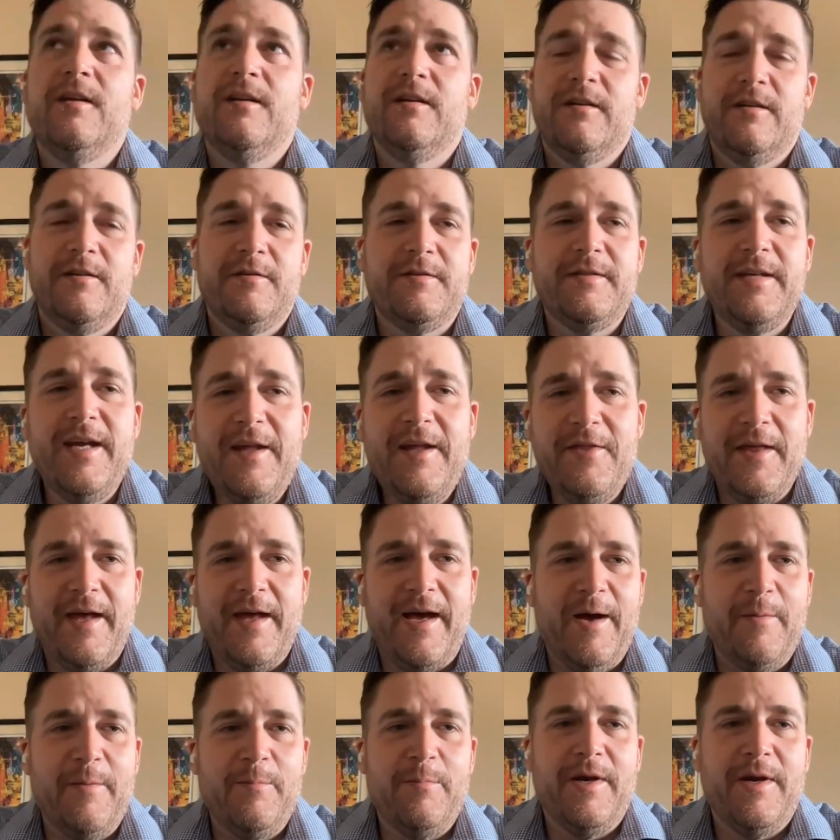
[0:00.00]
You say
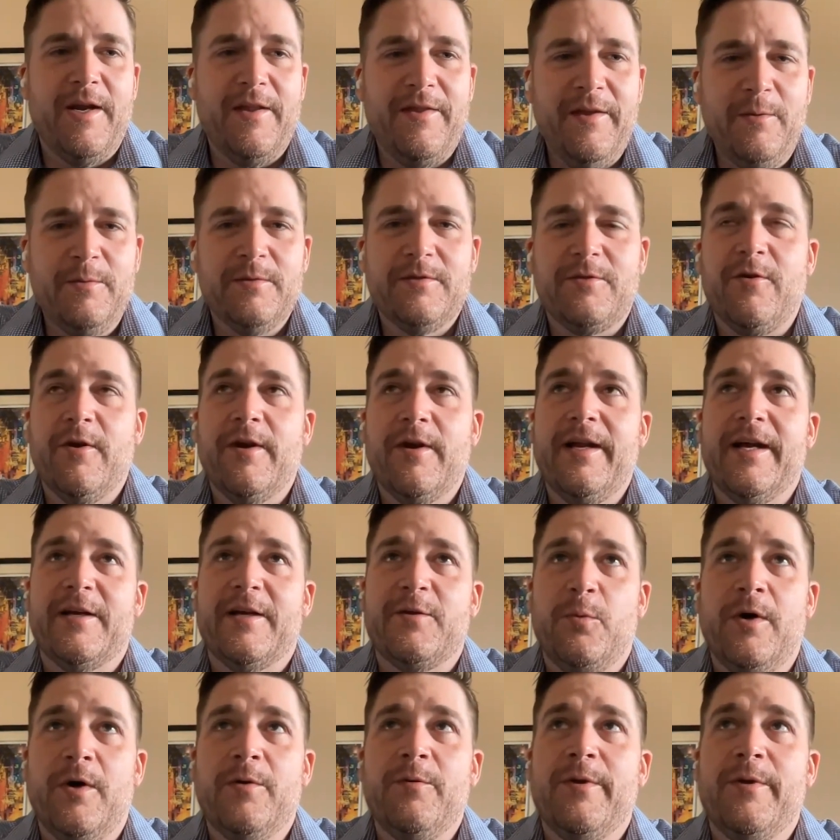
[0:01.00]
that, but I think it was GridEx
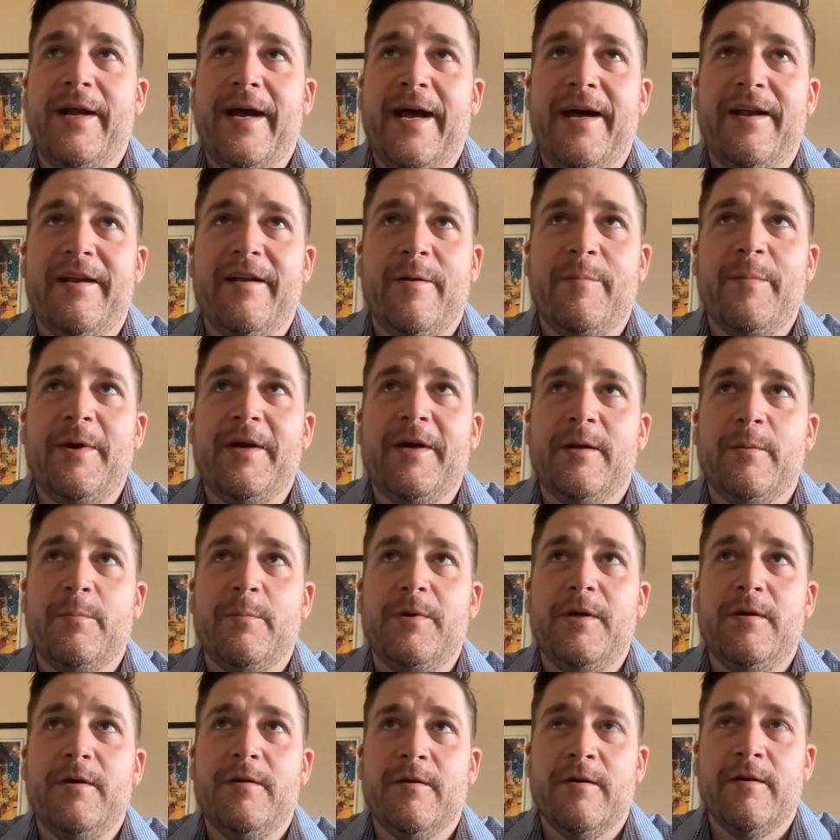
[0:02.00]
1 when I had it on my
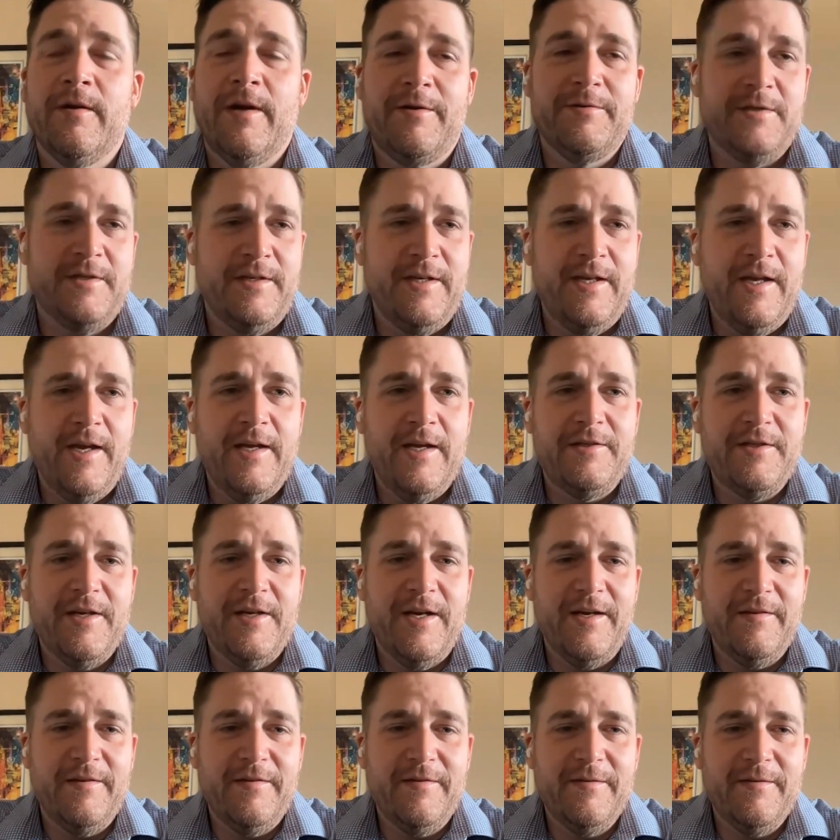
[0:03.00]
computer and I was at
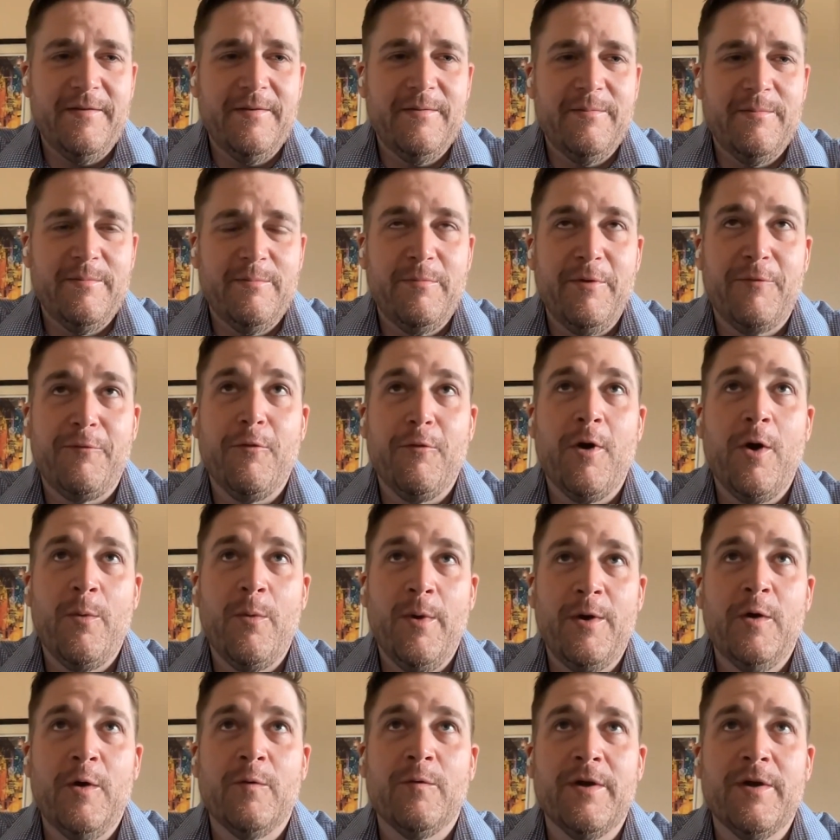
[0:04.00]
DHS. Before I went
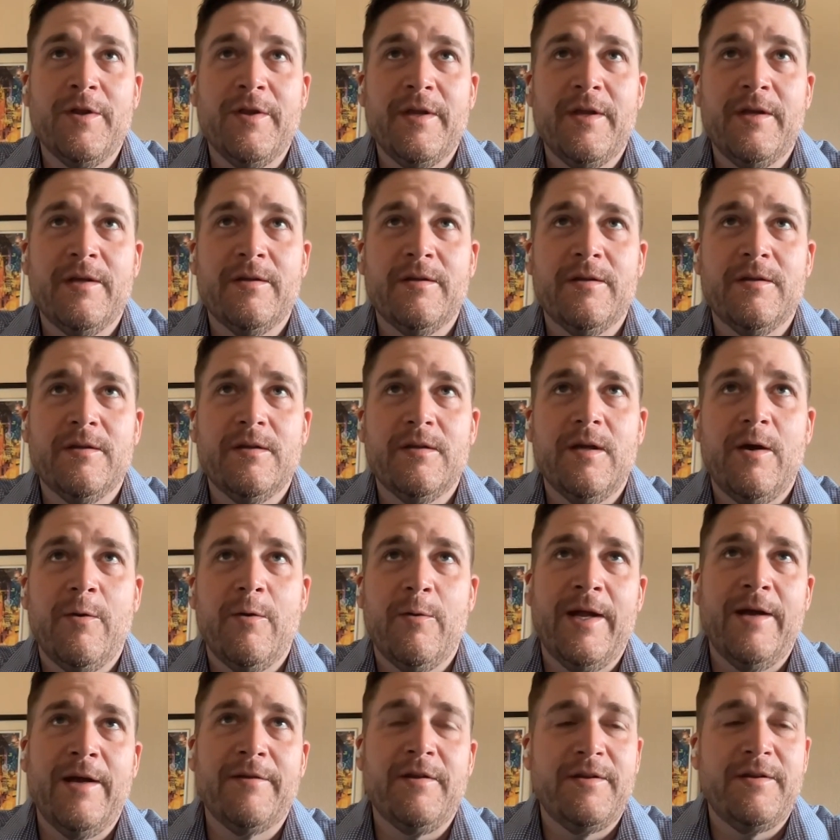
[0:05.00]

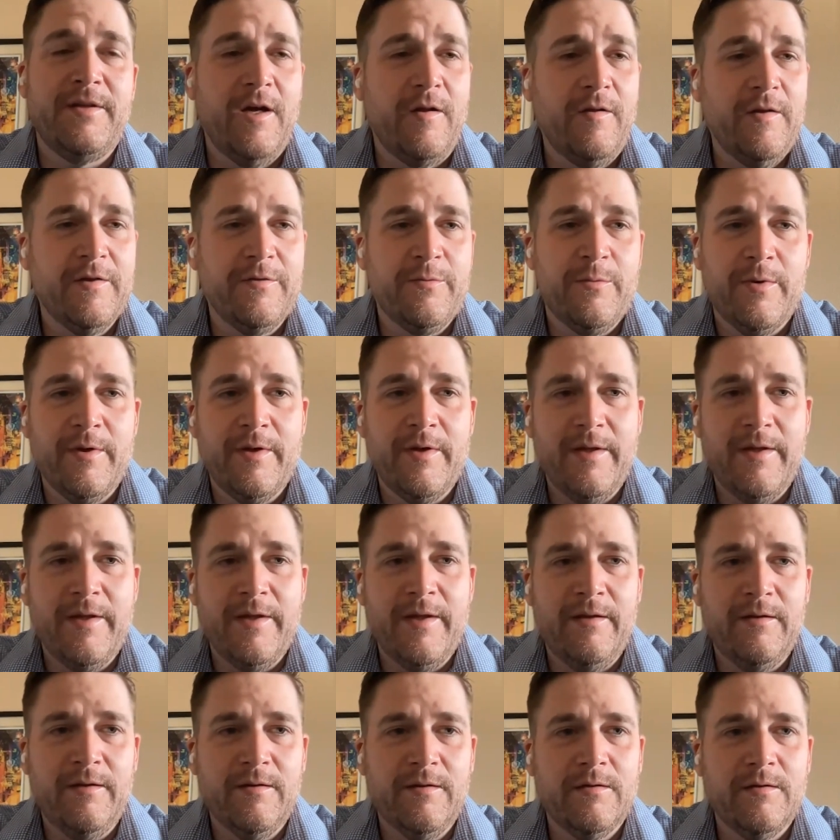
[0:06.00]
out to Dulles where I
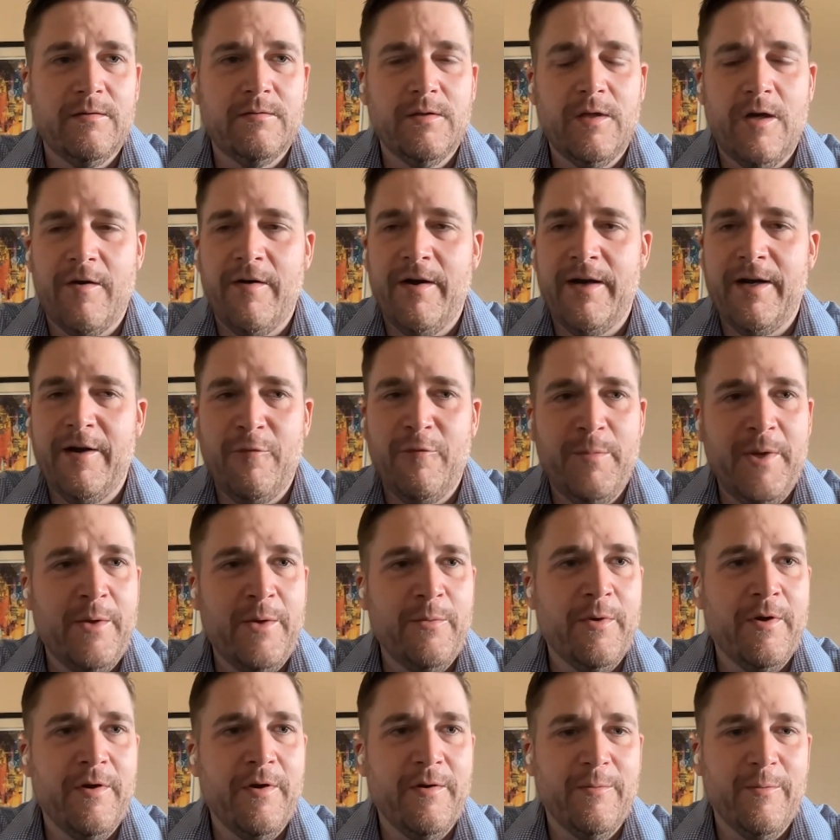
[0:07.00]
think Laura and everybody
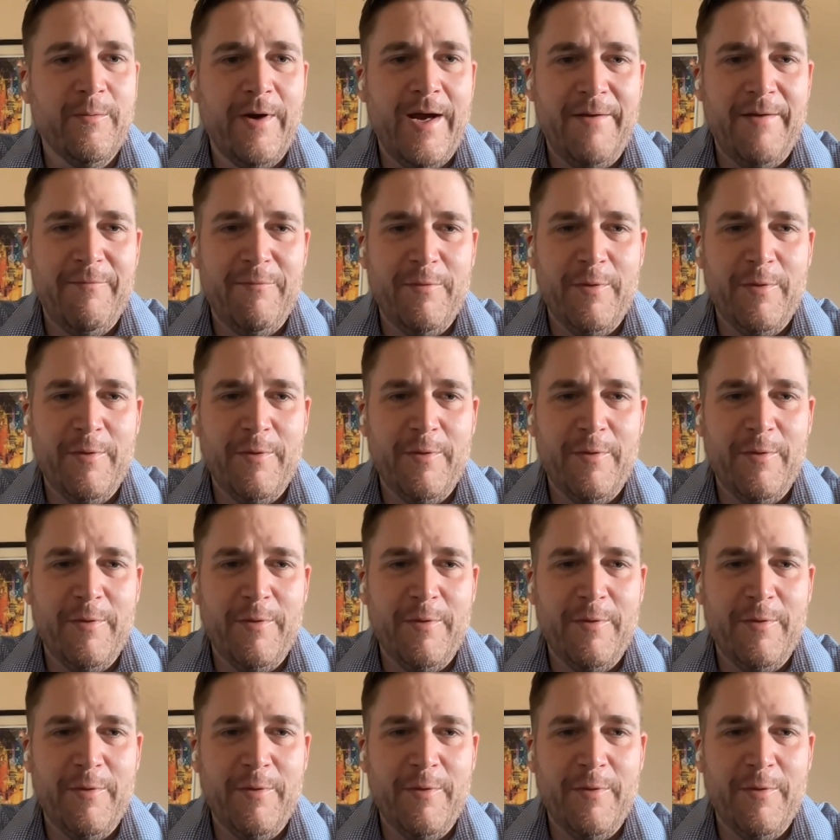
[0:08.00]
were at for the